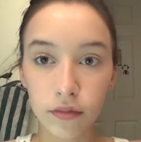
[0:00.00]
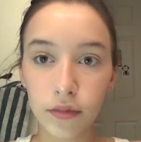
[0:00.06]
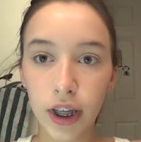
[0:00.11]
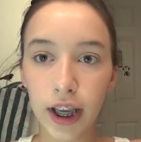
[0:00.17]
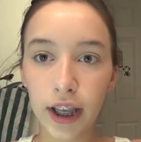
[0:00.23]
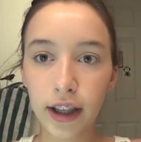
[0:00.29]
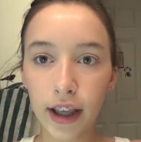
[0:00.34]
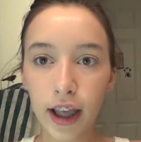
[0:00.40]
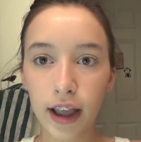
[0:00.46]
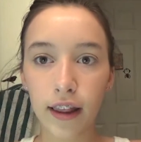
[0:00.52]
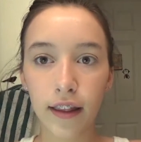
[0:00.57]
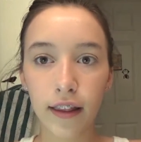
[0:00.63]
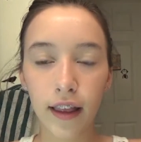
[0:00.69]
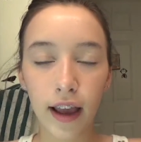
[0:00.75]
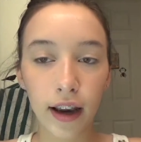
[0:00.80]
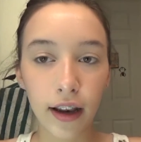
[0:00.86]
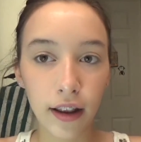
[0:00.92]
And yes,
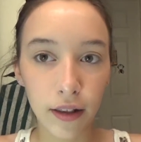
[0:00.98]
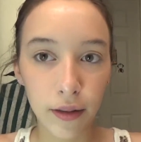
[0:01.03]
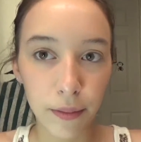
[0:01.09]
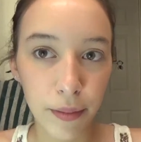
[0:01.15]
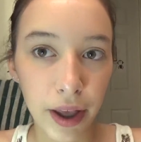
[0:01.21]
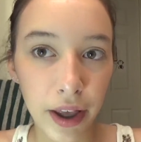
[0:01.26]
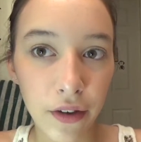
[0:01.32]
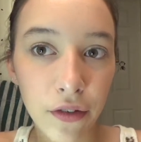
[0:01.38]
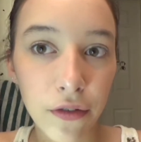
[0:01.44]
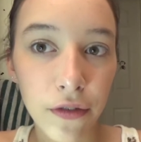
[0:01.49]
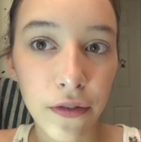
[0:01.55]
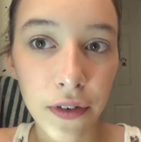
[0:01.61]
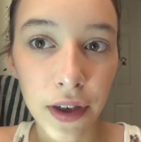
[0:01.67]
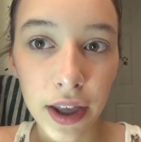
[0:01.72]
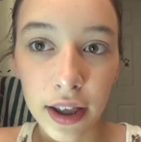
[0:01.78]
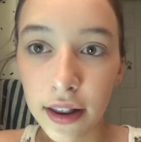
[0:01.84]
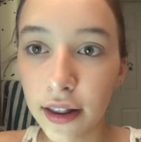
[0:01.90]
that is my
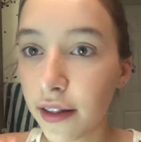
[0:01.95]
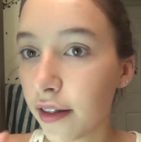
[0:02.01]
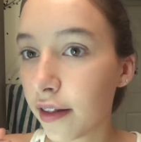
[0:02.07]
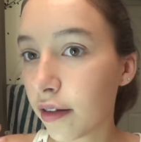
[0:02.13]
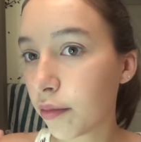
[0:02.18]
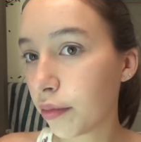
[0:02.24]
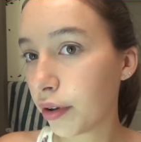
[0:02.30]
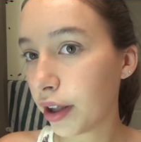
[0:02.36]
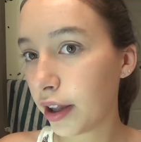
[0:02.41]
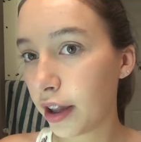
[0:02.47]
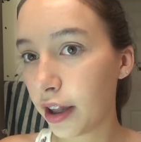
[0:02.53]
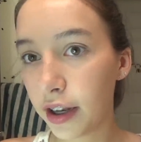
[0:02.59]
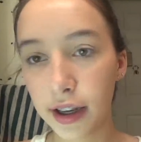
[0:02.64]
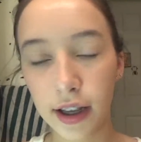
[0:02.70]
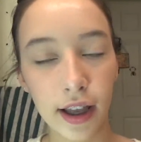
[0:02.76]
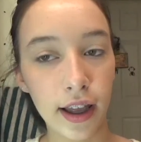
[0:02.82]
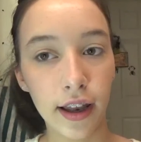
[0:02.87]
face is completely
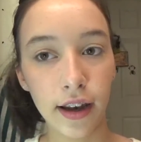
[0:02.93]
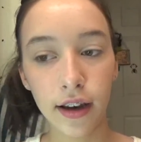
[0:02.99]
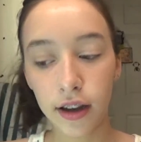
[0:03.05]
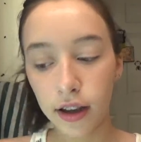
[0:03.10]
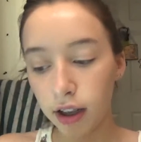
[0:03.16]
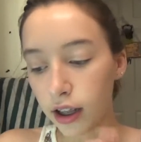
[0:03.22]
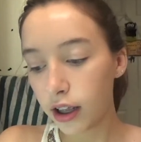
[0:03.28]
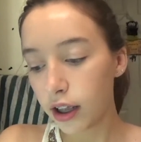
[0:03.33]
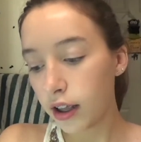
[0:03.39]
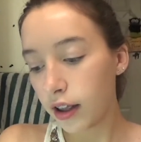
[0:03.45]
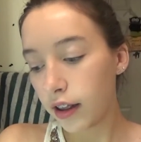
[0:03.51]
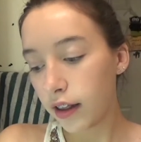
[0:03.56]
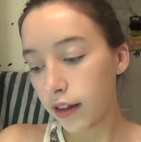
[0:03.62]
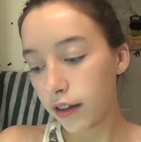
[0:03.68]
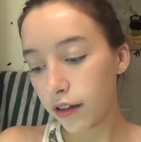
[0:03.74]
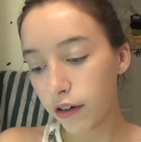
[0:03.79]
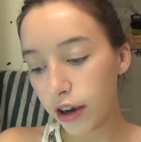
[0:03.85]
done.
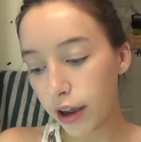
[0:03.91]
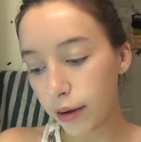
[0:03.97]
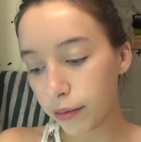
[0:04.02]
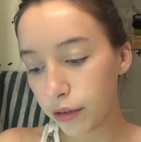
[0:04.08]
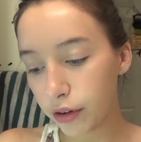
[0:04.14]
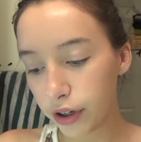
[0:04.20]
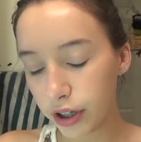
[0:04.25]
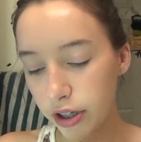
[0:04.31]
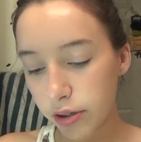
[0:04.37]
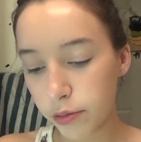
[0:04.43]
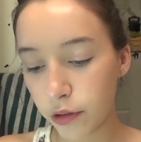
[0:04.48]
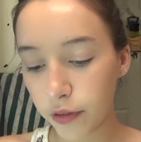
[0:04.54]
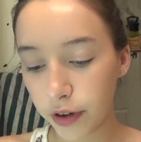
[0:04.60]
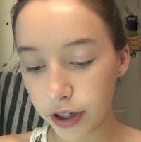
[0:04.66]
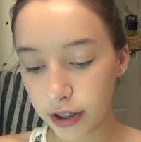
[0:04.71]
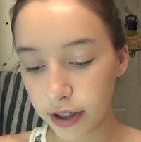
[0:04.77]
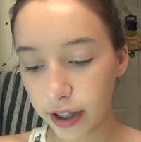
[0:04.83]
So now I'm going to move
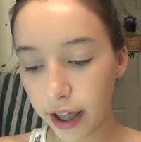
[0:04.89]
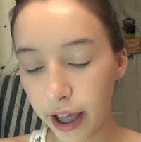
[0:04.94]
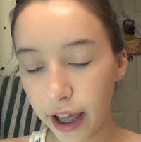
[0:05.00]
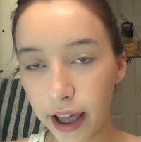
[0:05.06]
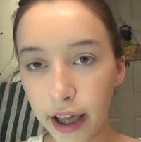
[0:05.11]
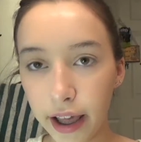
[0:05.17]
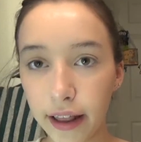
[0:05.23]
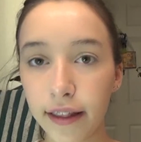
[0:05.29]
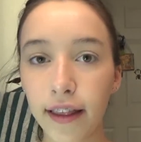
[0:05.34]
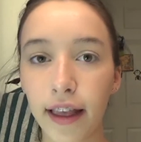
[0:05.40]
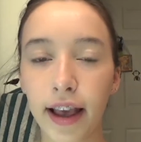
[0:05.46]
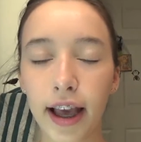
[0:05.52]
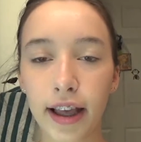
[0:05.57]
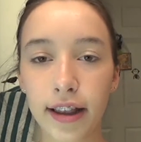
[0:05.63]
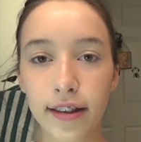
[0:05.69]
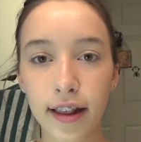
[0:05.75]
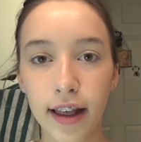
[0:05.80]
on to the eyes. Like
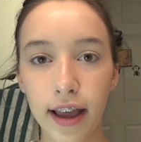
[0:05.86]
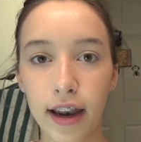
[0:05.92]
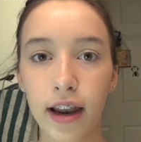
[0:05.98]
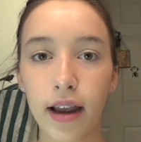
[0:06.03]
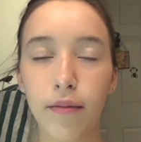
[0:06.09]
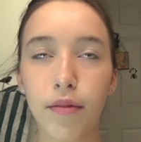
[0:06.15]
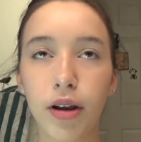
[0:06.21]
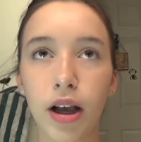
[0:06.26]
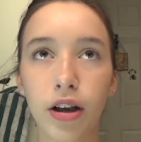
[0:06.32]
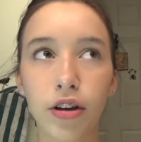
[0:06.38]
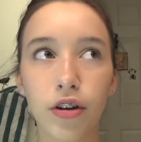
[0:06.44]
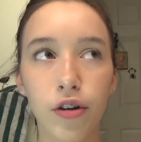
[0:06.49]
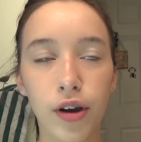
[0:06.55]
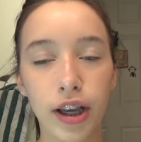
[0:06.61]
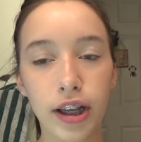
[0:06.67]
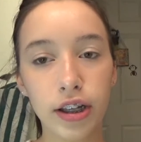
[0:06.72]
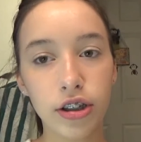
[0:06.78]
I said, I'm not
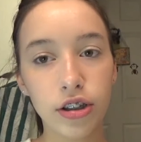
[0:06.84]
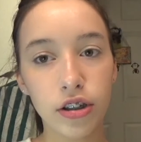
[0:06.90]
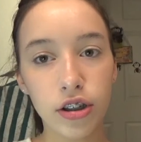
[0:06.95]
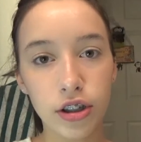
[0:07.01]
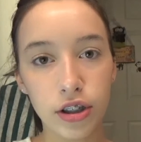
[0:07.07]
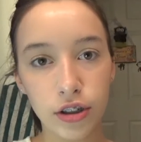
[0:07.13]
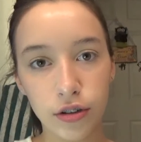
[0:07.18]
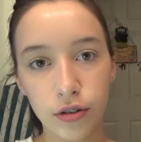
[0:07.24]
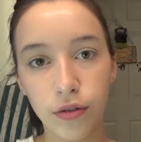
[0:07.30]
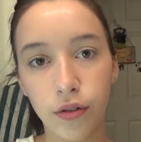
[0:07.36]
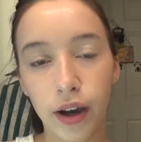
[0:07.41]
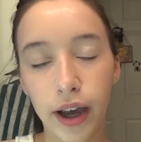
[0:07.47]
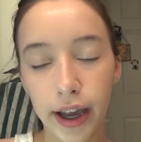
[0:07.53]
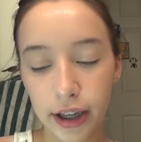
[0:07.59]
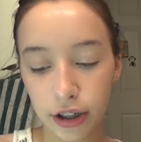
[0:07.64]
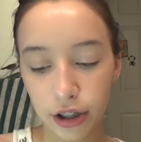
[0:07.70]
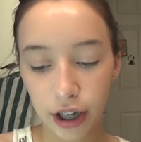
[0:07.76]
going to do
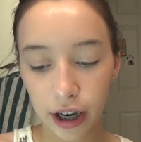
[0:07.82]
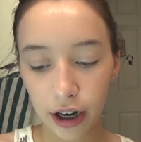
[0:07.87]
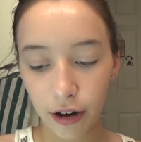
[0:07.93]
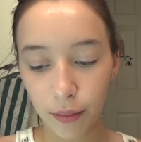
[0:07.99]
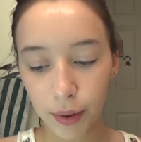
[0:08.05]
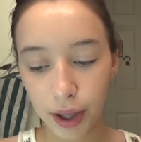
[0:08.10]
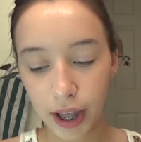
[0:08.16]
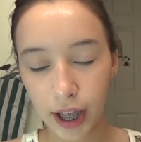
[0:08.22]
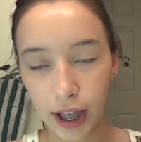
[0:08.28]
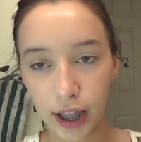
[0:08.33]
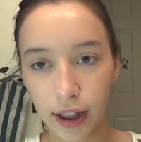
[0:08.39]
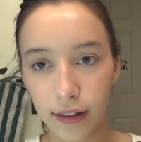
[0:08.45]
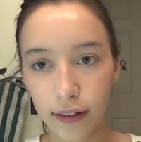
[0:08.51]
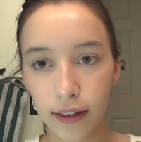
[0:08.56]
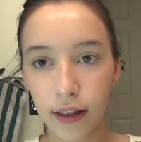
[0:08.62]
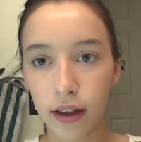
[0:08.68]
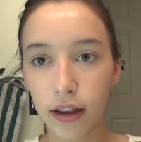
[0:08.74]
eyeshadow
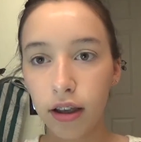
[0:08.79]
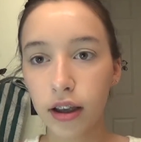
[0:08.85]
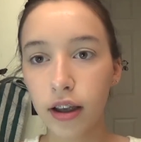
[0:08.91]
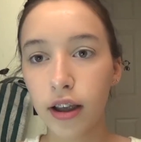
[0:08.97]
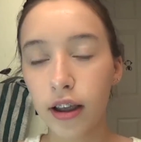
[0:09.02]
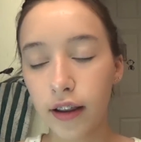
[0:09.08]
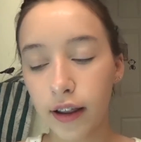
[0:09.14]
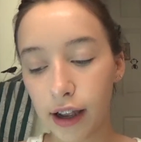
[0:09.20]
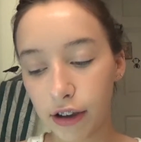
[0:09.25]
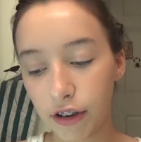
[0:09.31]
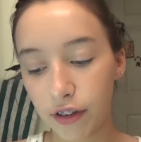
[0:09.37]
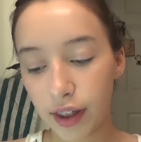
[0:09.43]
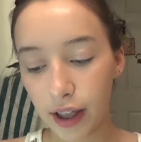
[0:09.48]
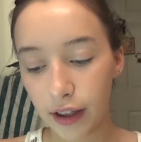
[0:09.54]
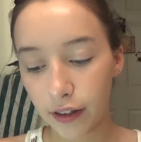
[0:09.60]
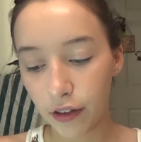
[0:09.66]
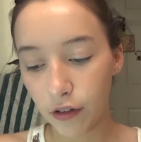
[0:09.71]
because that just
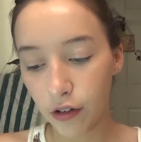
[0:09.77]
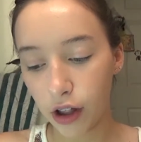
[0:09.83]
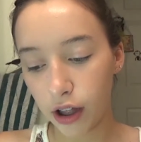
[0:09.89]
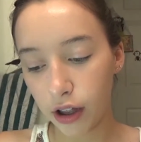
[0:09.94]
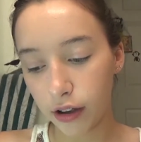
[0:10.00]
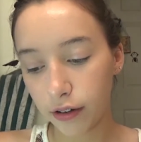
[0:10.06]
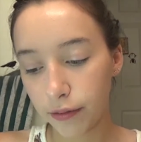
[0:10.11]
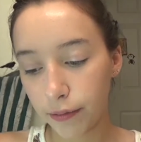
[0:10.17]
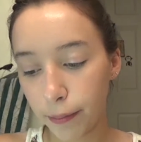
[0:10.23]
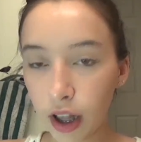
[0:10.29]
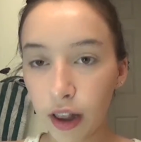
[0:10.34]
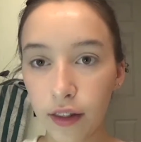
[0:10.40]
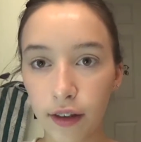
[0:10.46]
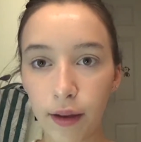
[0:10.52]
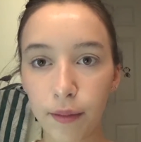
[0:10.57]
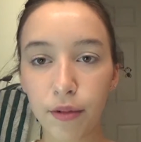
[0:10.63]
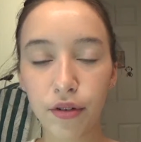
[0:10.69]
takes too long.
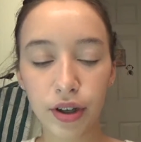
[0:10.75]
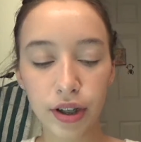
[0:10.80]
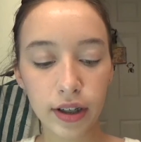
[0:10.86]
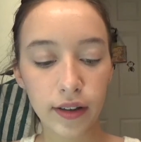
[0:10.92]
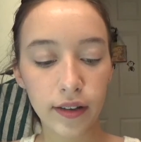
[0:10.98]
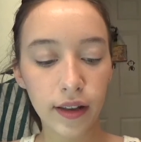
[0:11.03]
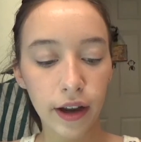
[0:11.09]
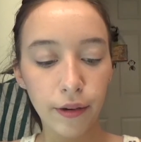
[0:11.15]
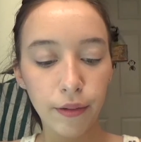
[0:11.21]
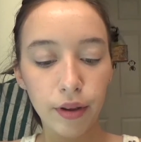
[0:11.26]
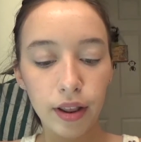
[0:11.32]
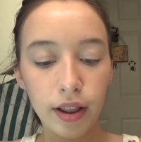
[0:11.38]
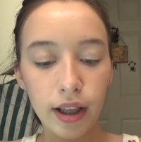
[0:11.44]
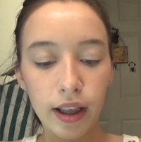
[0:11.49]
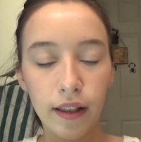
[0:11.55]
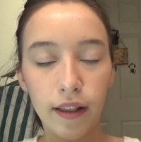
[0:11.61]
So I'm going to start with the